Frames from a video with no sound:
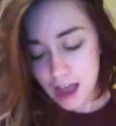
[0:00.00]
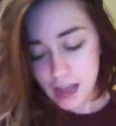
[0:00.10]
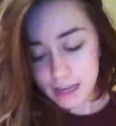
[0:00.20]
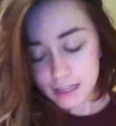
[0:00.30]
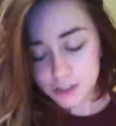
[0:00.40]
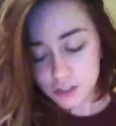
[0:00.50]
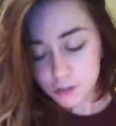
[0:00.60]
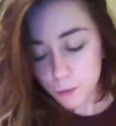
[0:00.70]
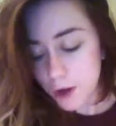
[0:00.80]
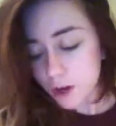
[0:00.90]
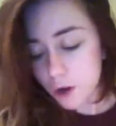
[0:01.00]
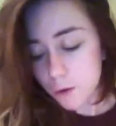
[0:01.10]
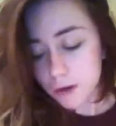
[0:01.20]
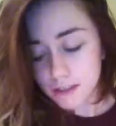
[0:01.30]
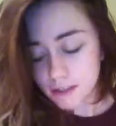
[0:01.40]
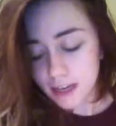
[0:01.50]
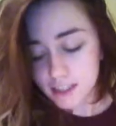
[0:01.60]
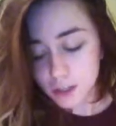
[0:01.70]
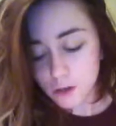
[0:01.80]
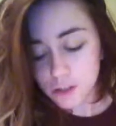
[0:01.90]
I just want to know what it's like
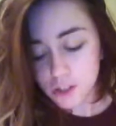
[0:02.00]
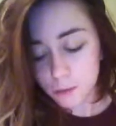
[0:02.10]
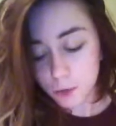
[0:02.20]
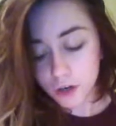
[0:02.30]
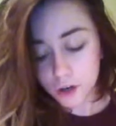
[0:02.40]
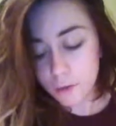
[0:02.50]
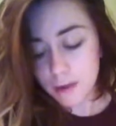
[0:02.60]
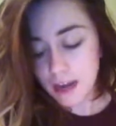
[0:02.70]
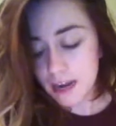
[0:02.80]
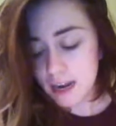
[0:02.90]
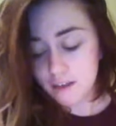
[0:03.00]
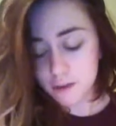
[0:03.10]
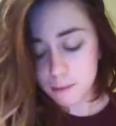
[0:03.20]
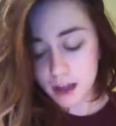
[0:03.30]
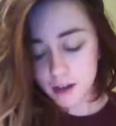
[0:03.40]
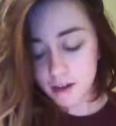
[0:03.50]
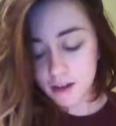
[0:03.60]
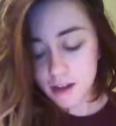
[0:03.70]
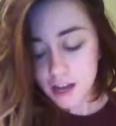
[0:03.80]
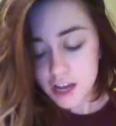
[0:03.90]
to go somewhere no man had ever been,
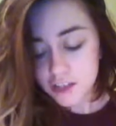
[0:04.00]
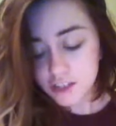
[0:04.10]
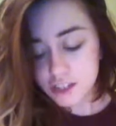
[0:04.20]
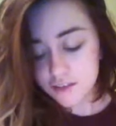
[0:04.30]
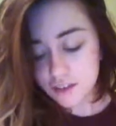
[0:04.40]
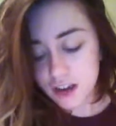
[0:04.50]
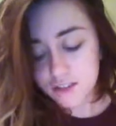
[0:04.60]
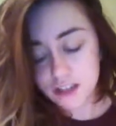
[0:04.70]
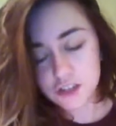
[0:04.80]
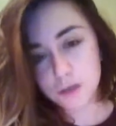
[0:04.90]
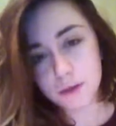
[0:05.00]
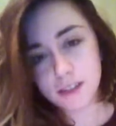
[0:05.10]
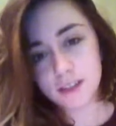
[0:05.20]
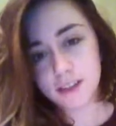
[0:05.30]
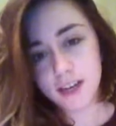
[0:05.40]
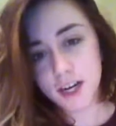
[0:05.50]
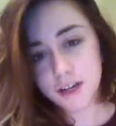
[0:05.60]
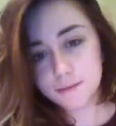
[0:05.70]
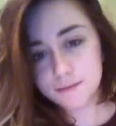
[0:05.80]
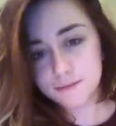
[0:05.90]
just to find that she wasn't there.